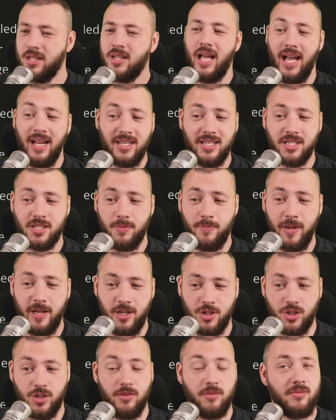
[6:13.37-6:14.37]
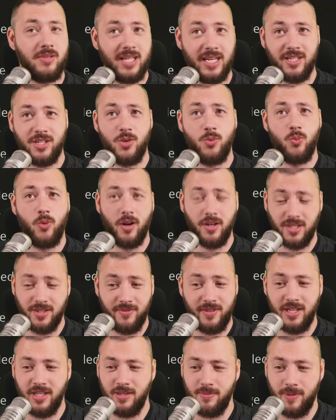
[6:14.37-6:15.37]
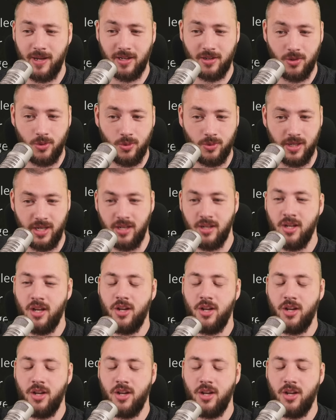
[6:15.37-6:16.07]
Anticipation takes you 1 Divinity Pact only.